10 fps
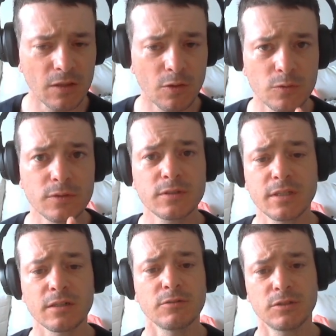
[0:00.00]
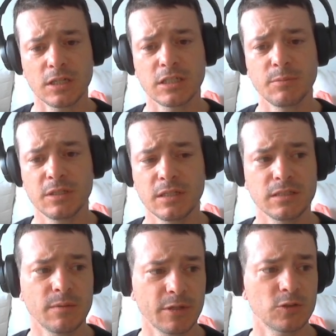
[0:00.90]
Though still, Chatgpt is
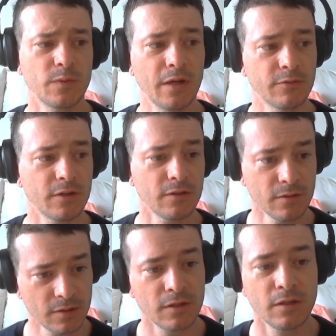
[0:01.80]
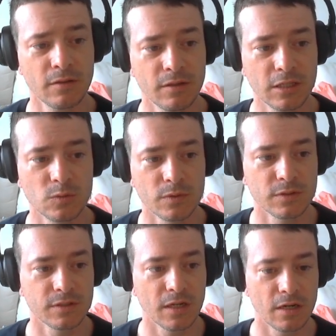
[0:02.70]
the best one out there. These
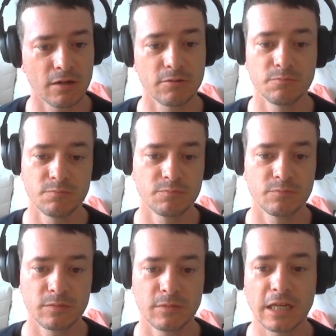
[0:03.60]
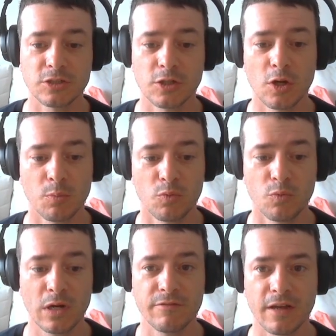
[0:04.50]
ones are catching up
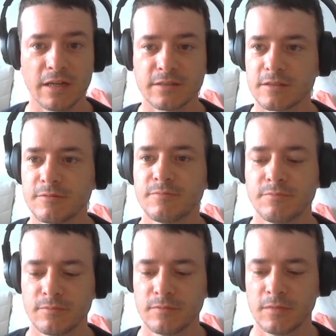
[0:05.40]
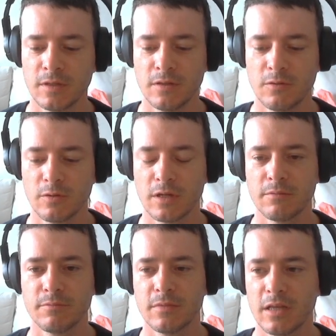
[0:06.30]
really fast. Okay,
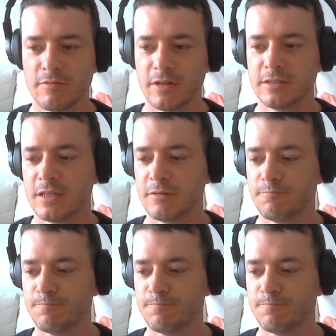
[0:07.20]
have a nice day.